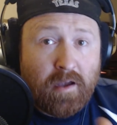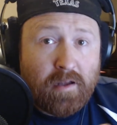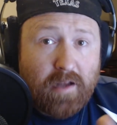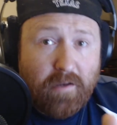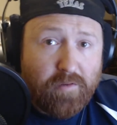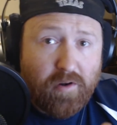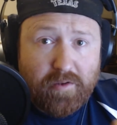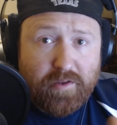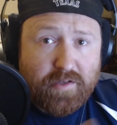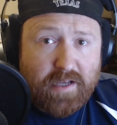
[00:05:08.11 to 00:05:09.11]
Now, for all
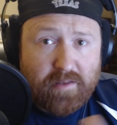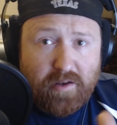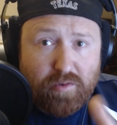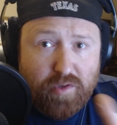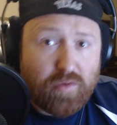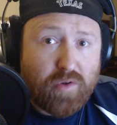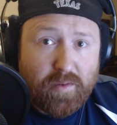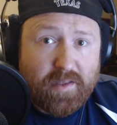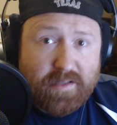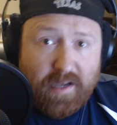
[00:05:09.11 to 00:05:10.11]
those out there who don't know what the
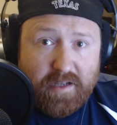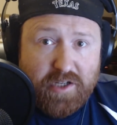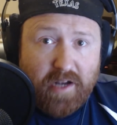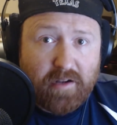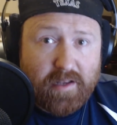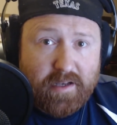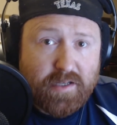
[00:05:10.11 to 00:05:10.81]
Sega Channel is,